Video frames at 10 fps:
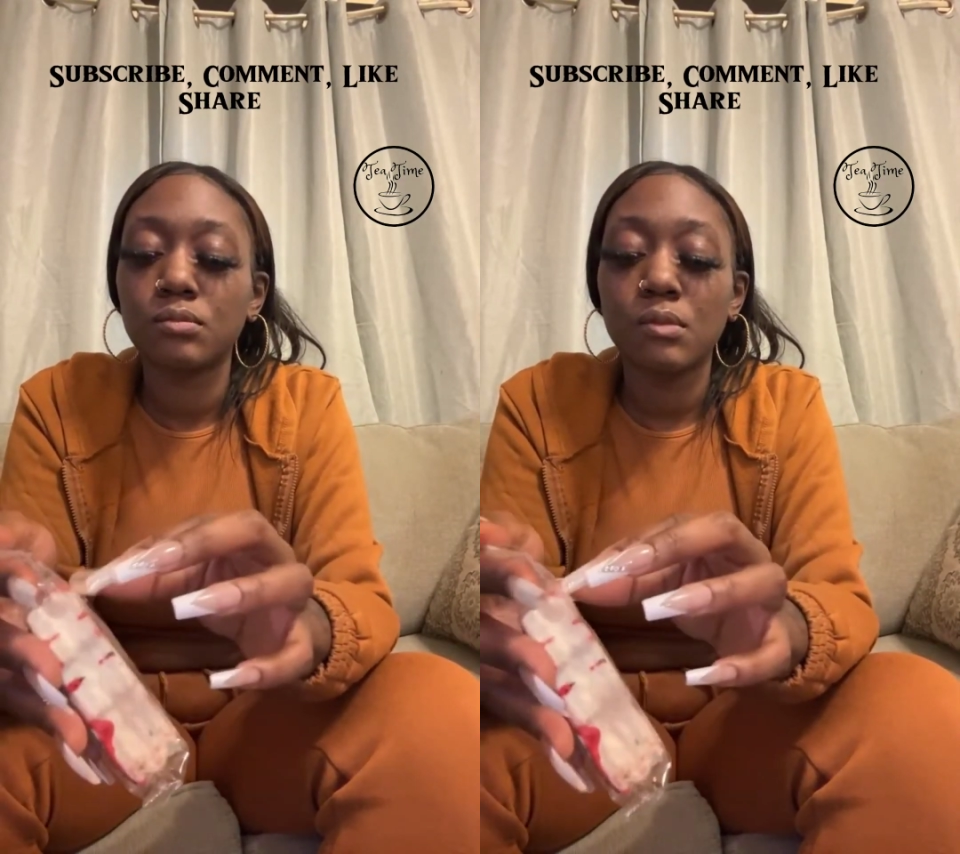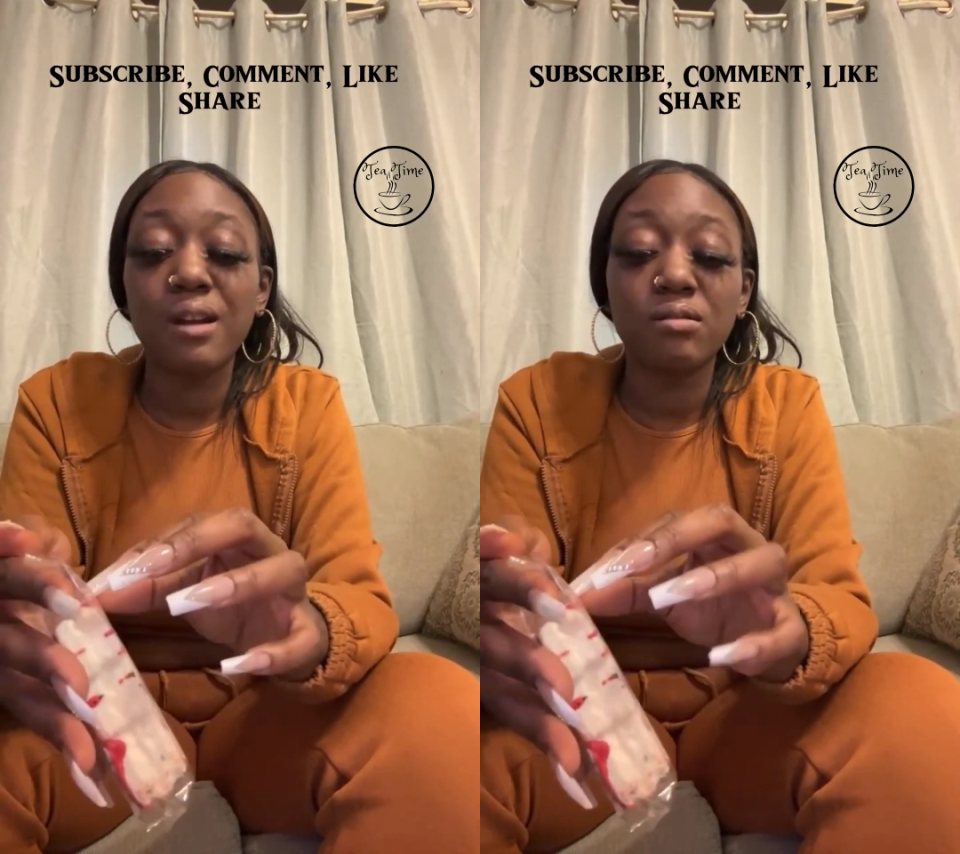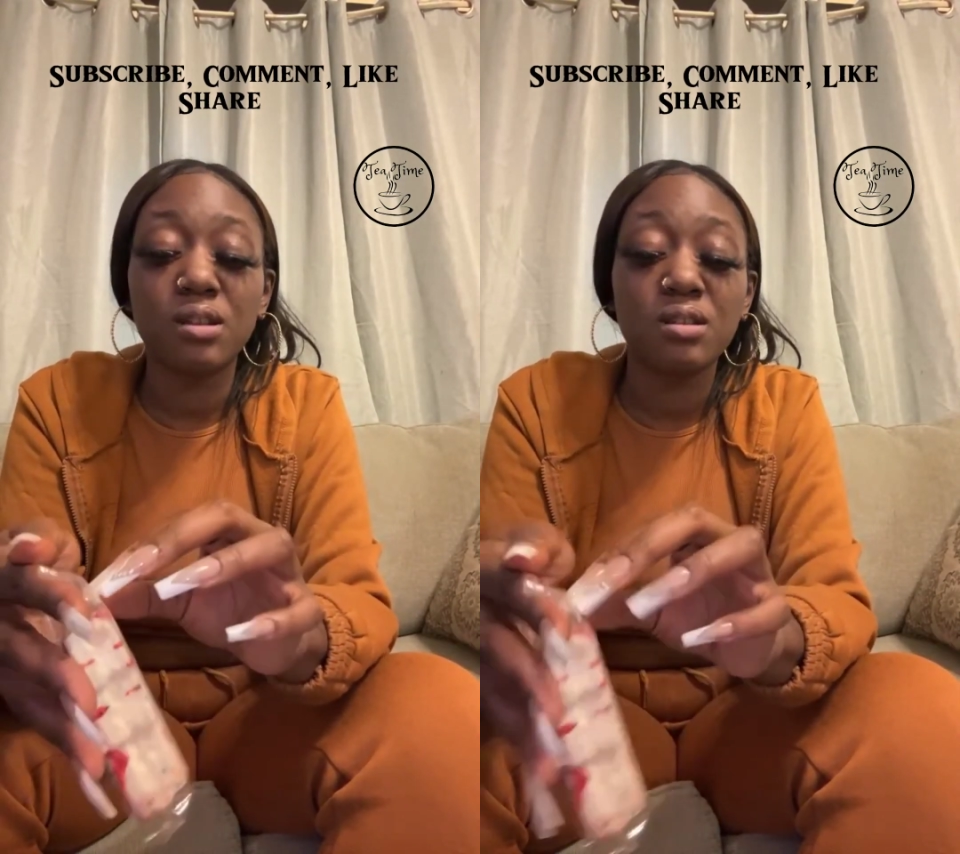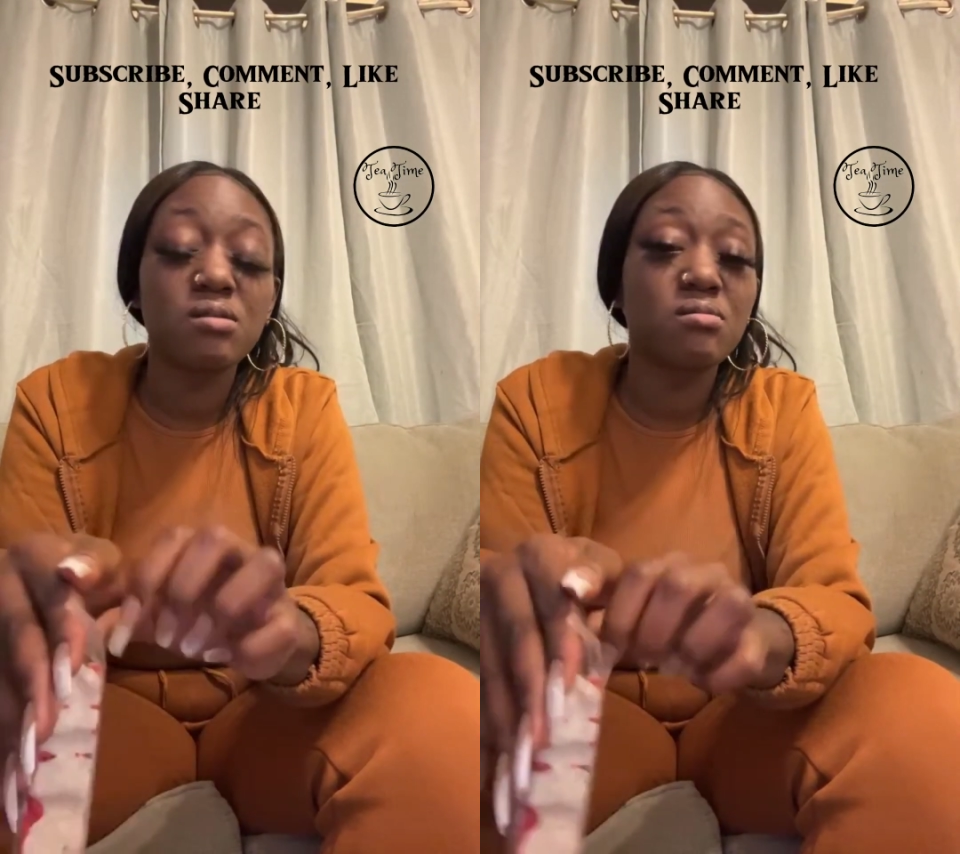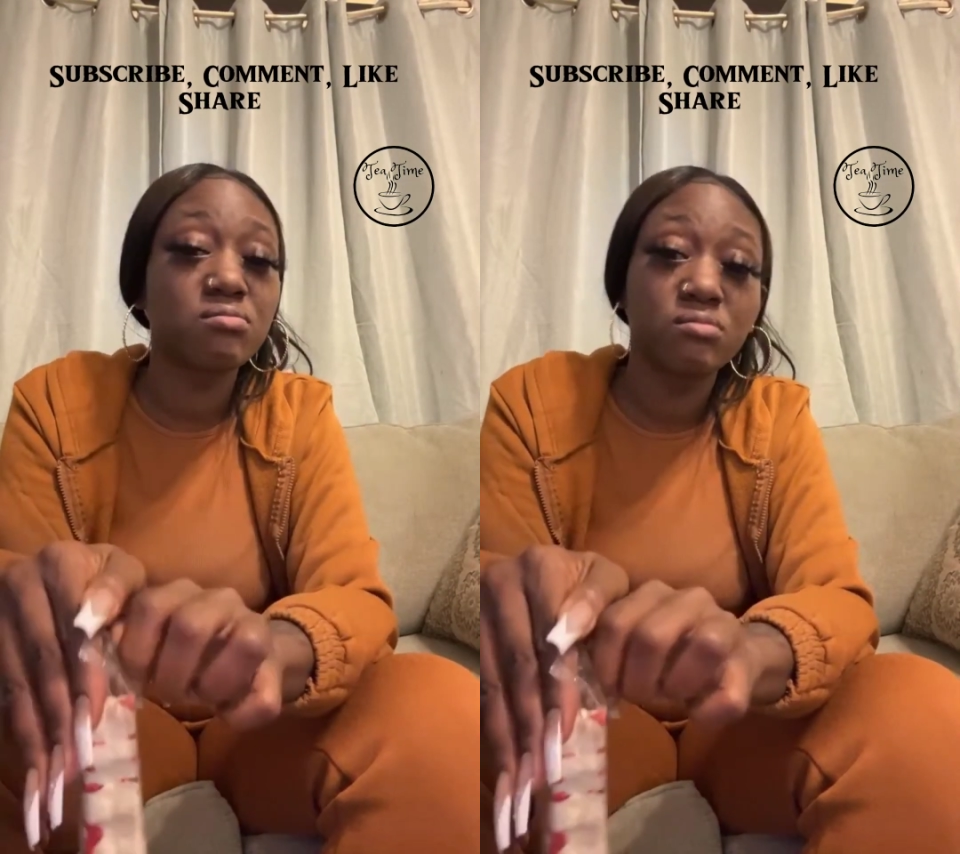I don't need this.
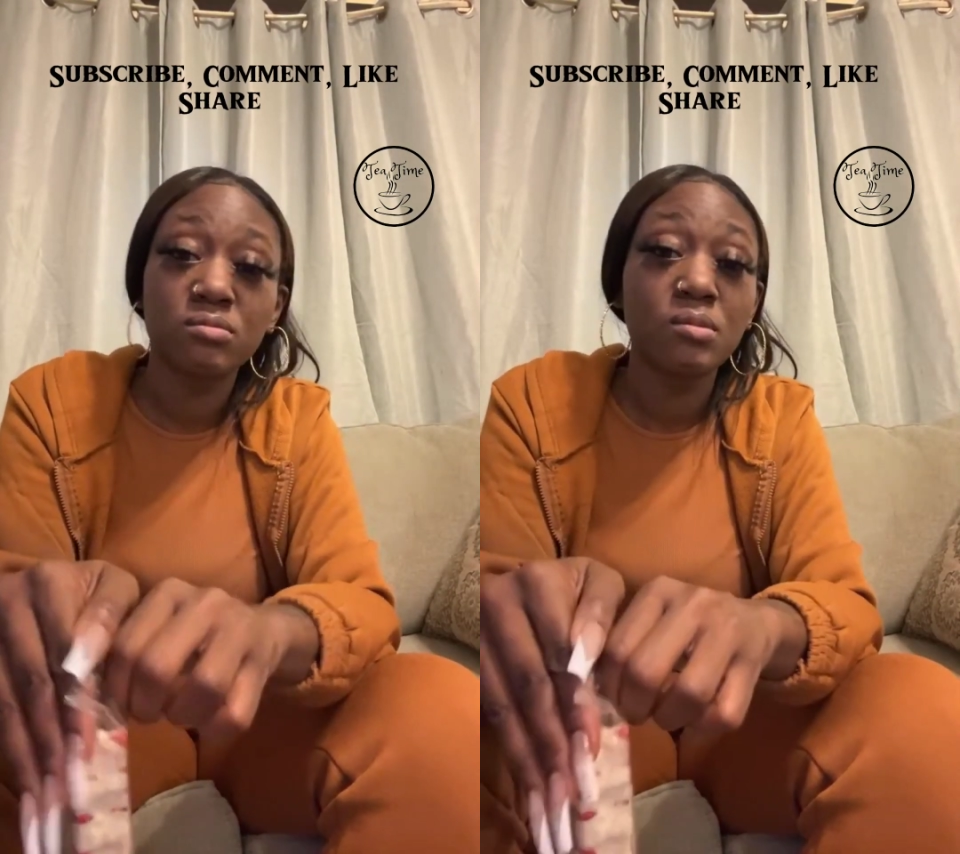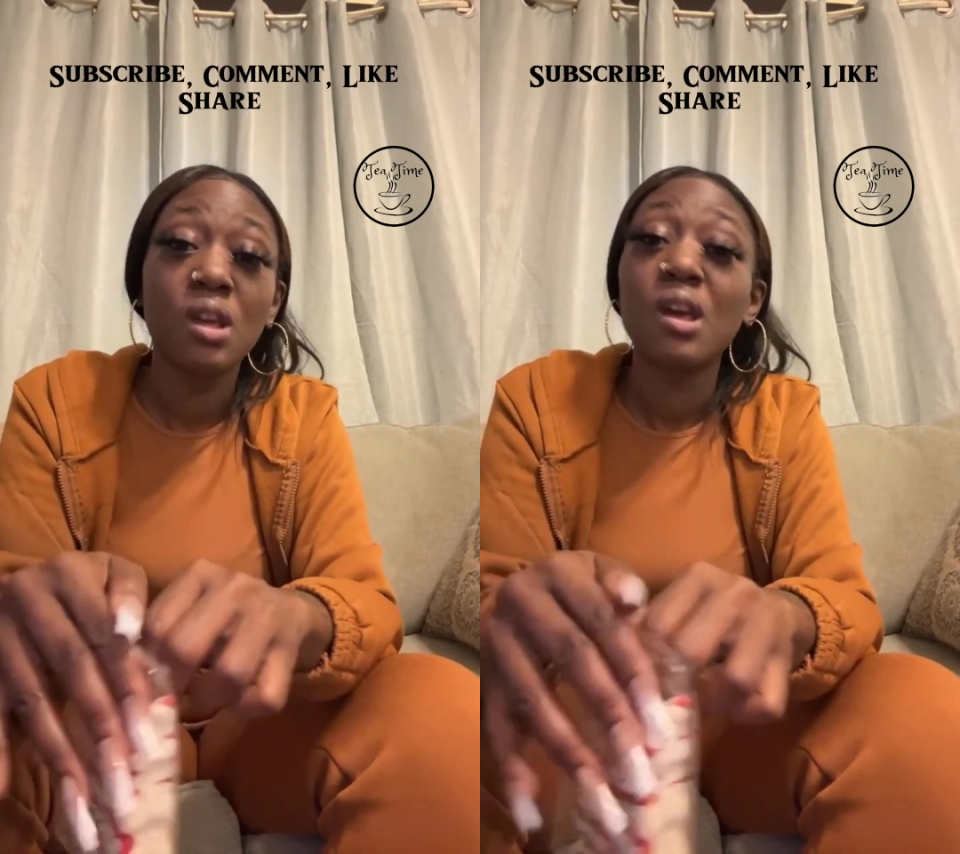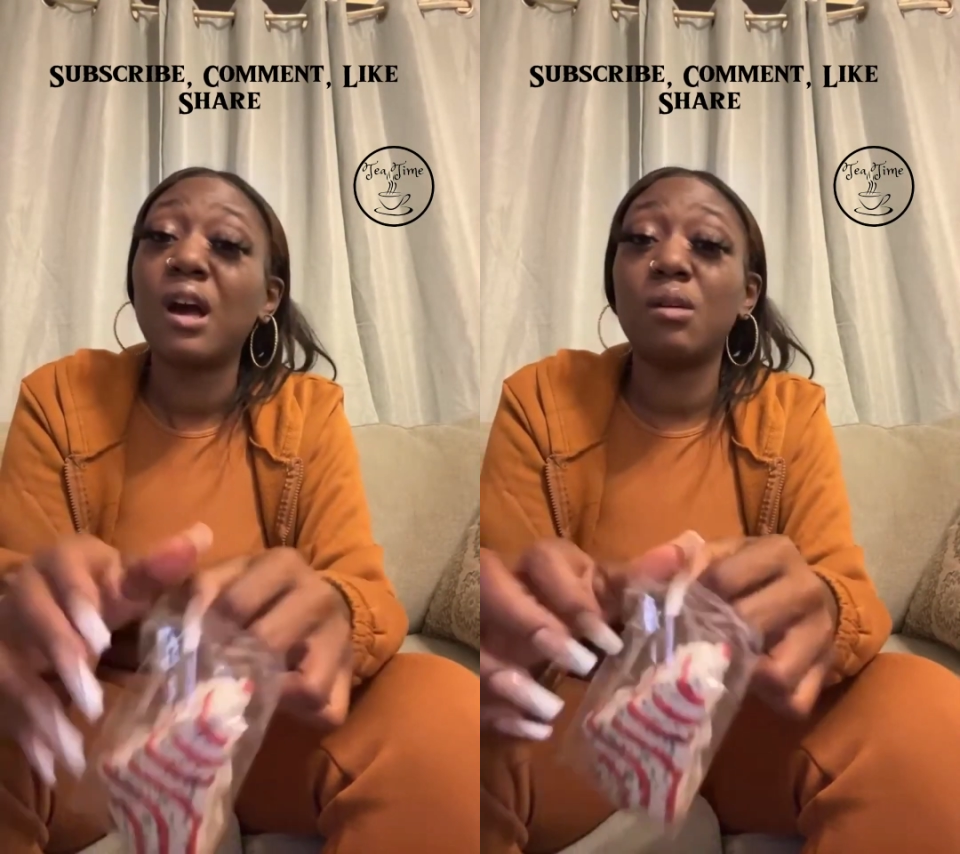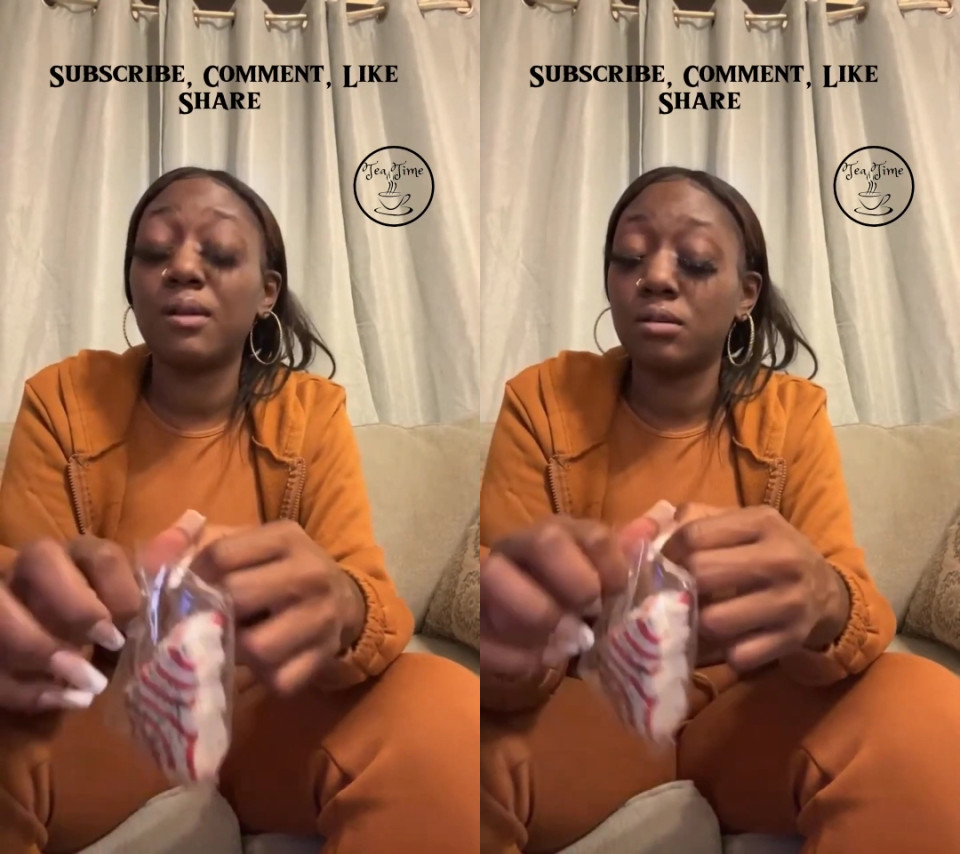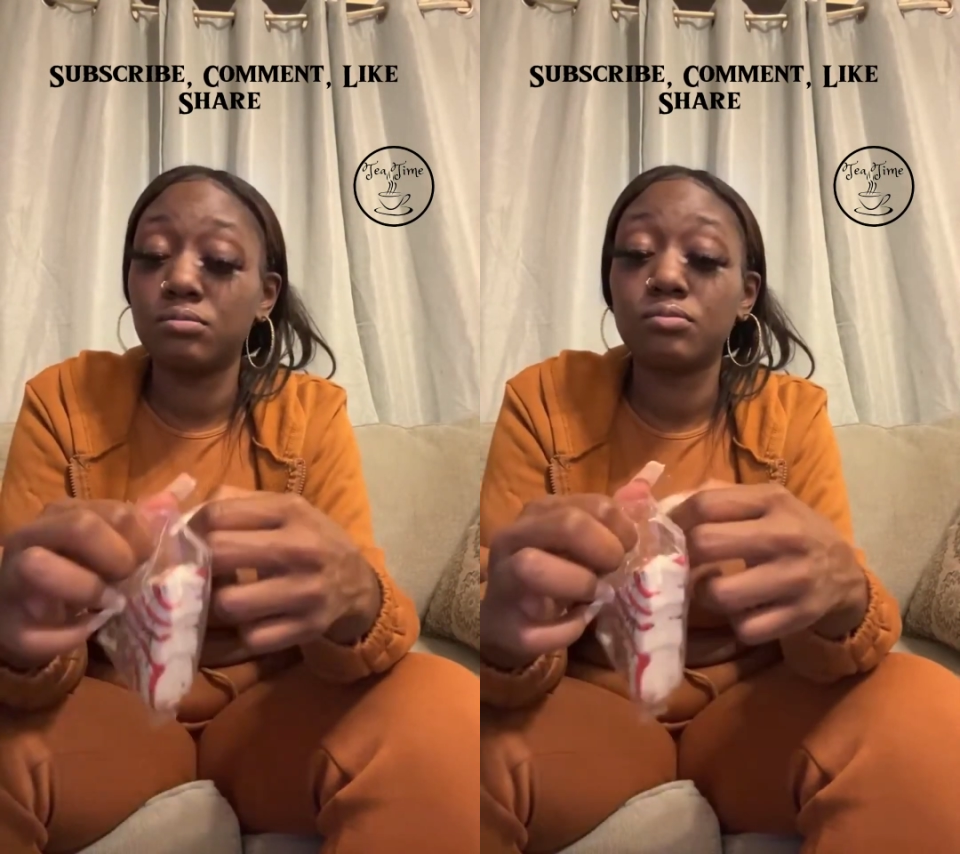I know I know.